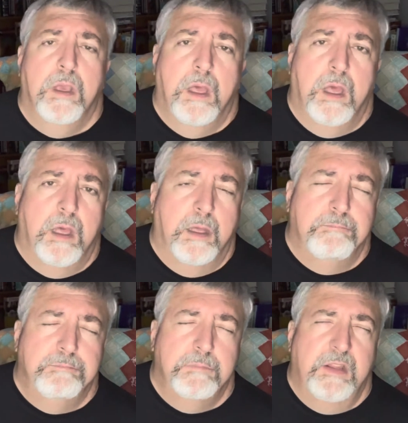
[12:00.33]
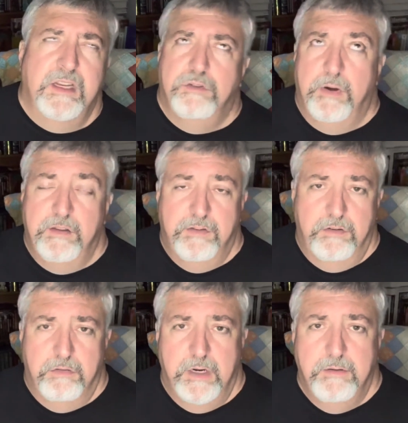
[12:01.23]
um, I think, 20th
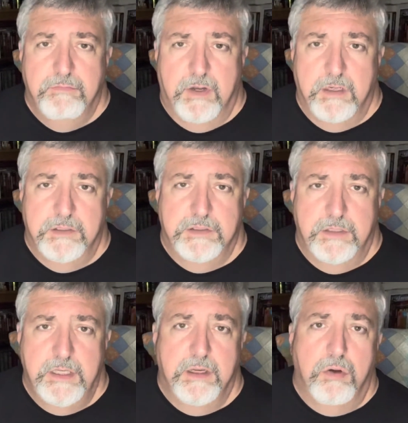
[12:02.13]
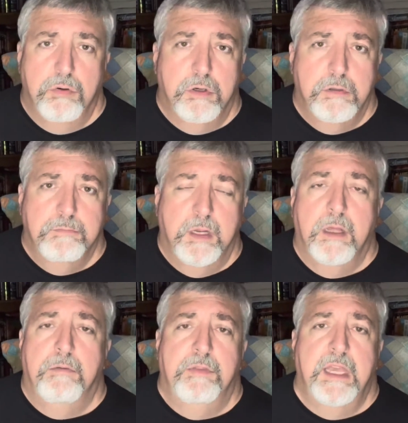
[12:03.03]
Century Fox, the owner
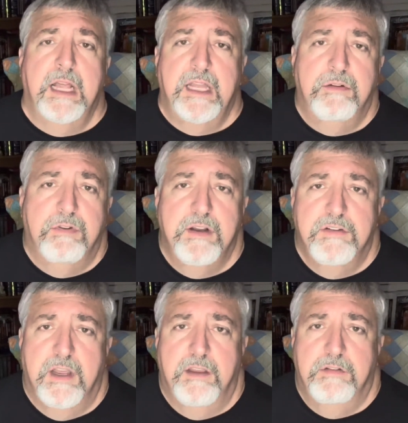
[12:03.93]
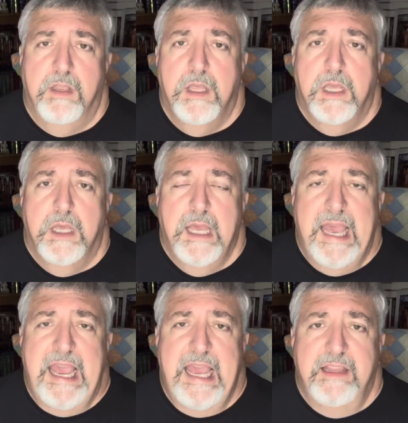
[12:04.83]
of the Alien franchise,
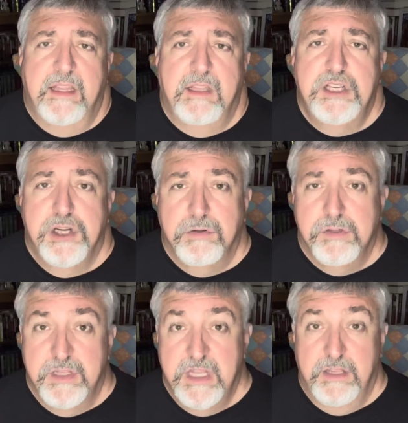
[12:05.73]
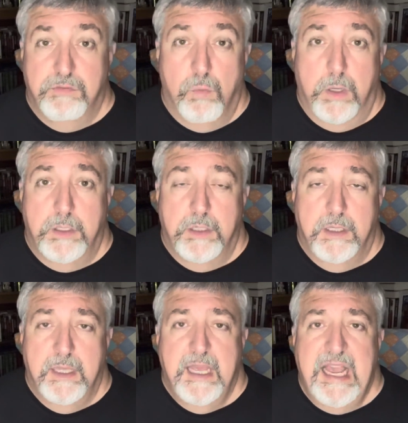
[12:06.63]
and that they chose this one.
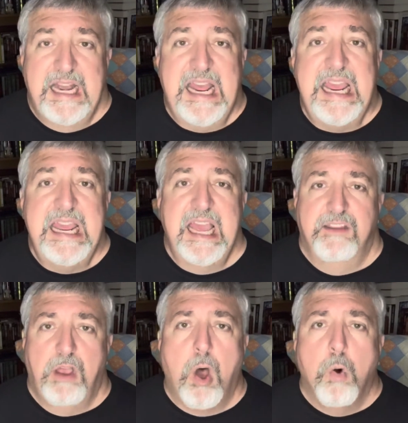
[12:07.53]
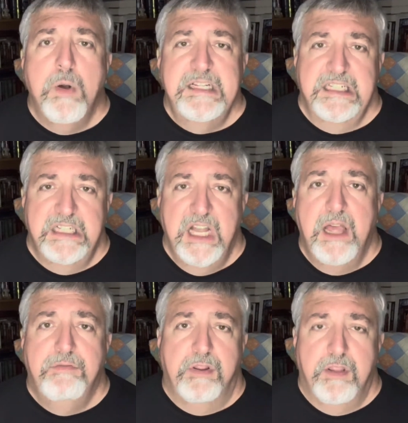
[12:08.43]
And he has always
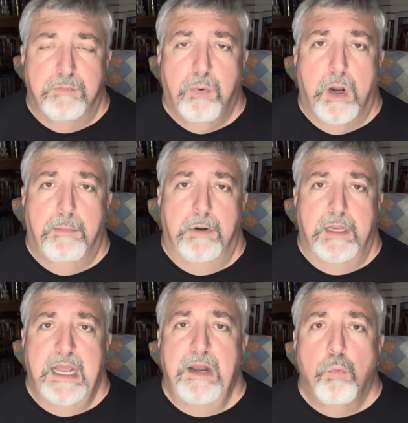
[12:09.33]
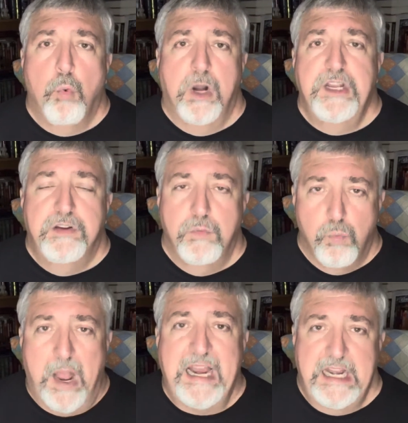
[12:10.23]
loved this property and wanted to
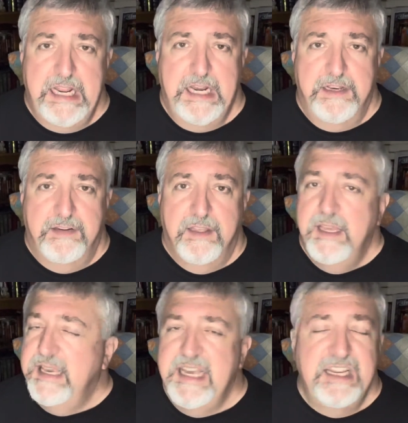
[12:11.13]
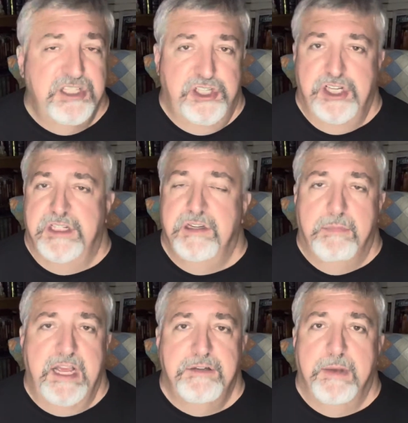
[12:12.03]
write in it. It is just a
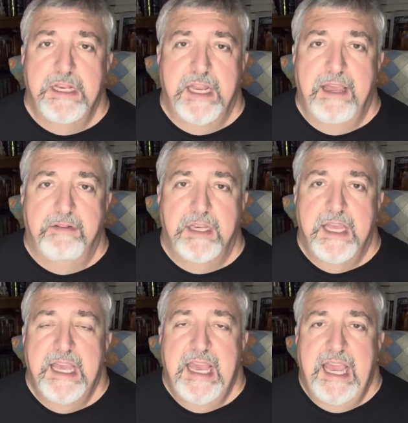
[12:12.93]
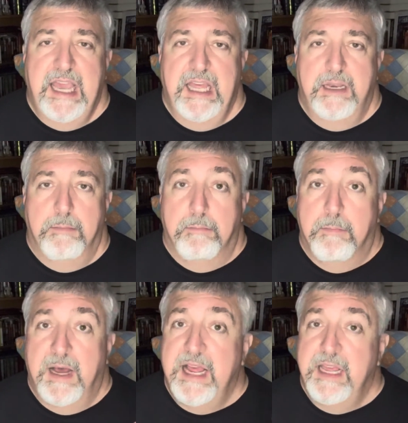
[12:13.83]
match made in heaven. And
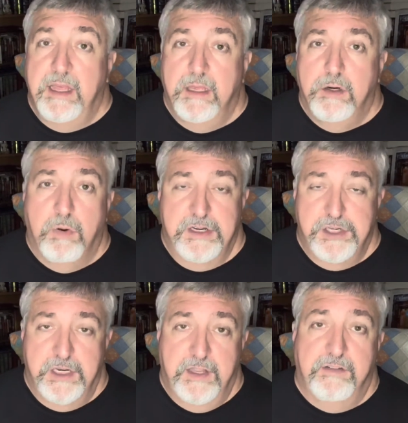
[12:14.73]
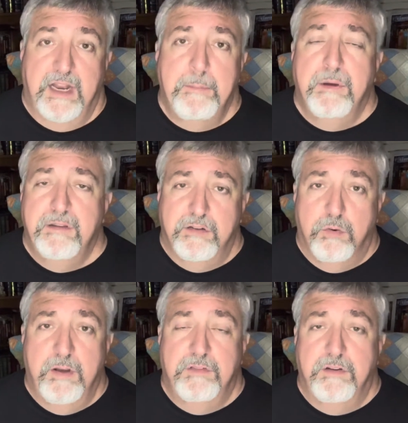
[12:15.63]
my question is, and I put this
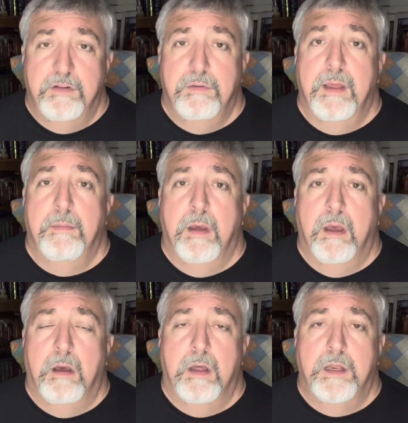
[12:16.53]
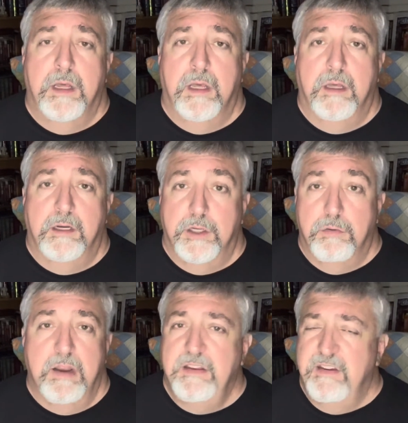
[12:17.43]
question to him on uh,
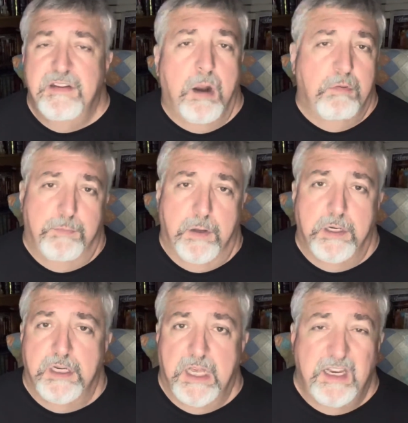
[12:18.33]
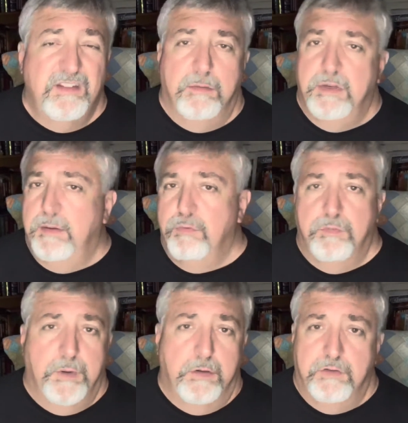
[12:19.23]
Goodreads. He's not responded yet. He sometimes
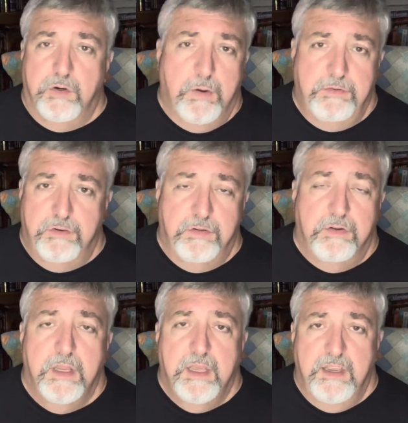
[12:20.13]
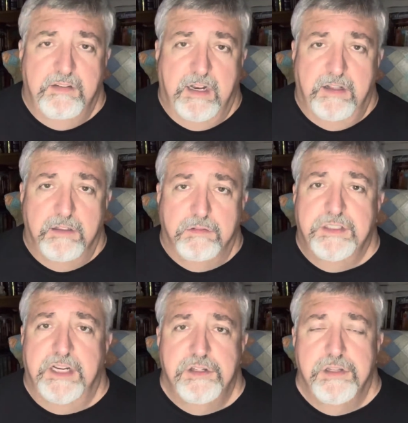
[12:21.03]
responds to questions. He's got a little
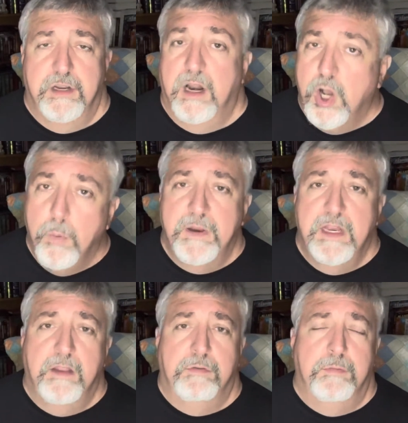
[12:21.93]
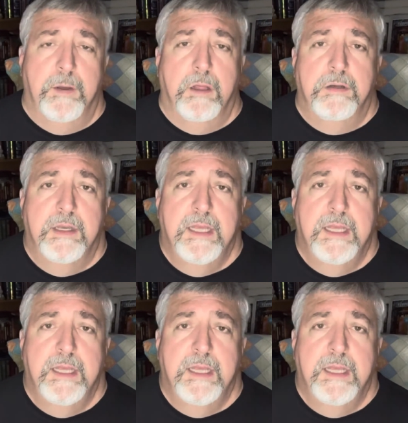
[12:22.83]
section there. I hope he does respond.